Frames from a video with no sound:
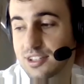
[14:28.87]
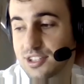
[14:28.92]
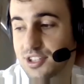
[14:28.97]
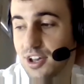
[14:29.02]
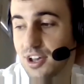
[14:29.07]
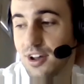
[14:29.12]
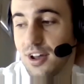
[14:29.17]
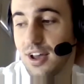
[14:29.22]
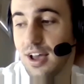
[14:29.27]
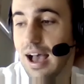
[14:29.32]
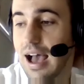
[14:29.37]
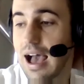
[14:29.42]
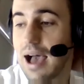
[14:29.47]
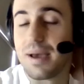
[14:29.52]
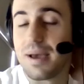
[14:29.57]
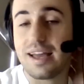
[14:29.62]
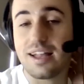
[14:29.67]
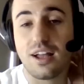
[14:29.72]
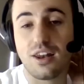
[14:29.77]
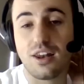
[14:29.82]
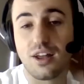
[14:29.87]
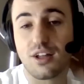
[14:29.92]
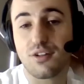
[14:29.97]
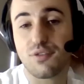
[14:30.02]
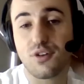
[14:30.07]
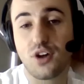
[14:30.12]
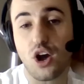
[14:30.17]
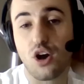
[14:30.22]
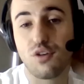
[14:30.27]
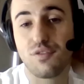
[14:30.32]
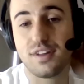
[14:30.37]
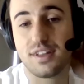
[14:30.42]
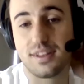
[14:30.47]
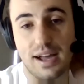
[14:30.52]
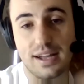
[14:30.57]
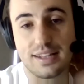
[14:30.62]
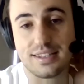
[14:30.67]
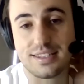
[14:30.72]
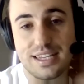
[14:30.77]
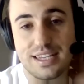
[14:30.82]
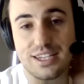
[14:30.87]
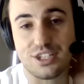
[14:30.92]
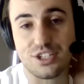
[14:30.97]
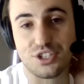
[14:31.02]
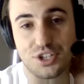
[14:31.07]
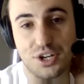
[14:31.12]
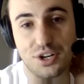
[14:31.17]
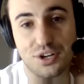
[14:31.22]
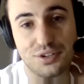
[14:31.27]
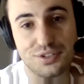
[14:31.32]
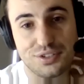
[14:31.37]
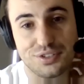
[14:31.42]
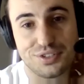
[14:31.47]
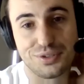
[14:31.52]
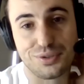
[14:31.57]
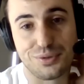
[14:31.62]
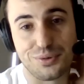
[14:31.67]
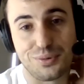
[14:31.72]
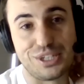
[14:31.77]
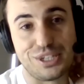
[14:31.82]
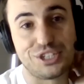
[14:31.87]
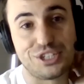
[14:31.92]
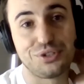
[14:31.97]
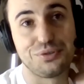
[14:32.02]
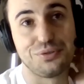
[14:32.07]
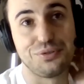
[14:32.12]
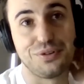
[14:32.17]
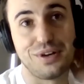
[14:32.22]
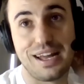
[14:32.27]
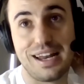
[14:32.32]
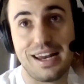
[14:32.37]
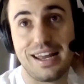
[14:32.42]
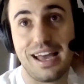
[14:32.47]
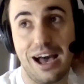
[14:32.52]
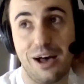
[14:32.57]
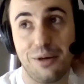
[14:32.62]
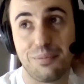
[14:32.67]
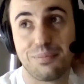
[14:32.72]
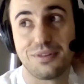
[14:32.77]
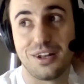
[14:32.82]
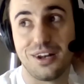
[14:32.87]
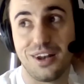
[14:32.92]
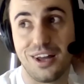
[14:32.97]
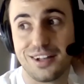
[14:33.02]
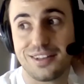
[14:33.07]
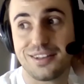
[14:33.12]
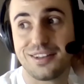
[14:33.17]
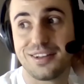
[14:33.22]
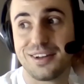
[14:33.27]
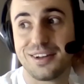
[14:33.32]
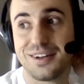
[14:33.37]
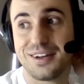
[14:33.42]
So I made a lot of COVID-19 jokes, which really helped a lot.